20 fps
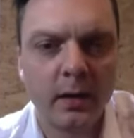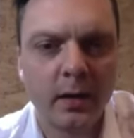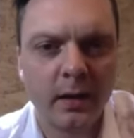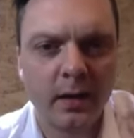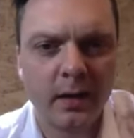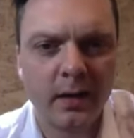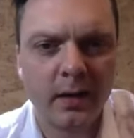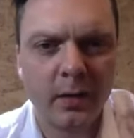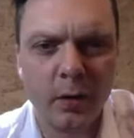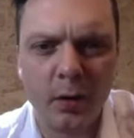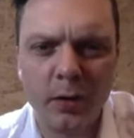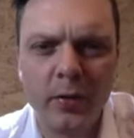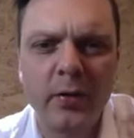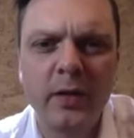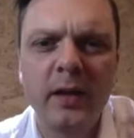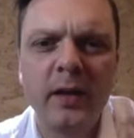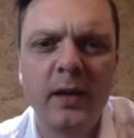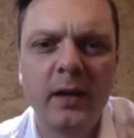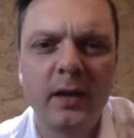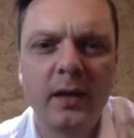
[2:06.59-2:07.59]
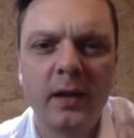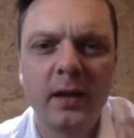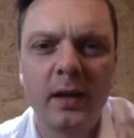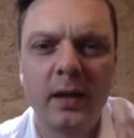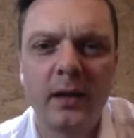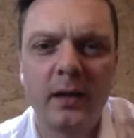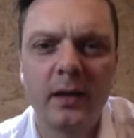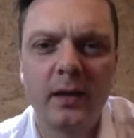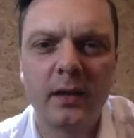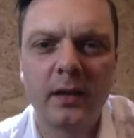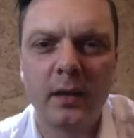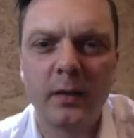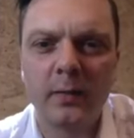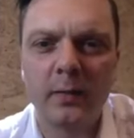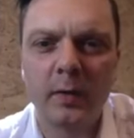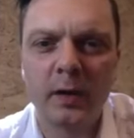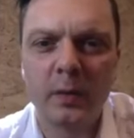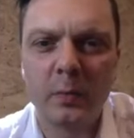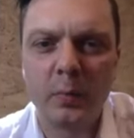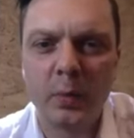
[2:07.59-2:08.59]
earthy and not
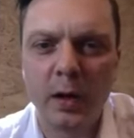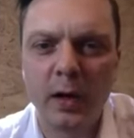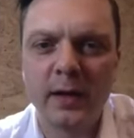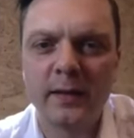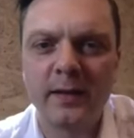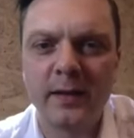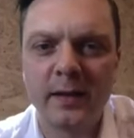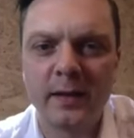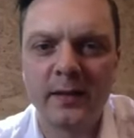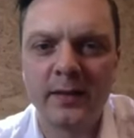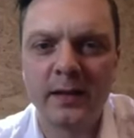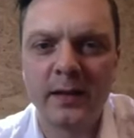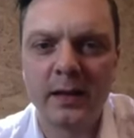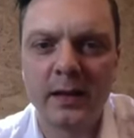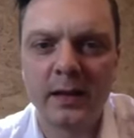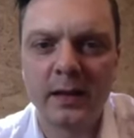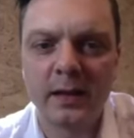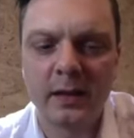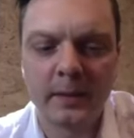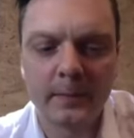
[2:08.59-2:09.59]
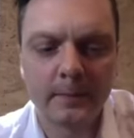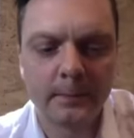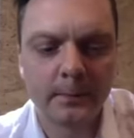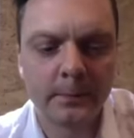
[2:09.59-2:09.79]
very bright and acidic.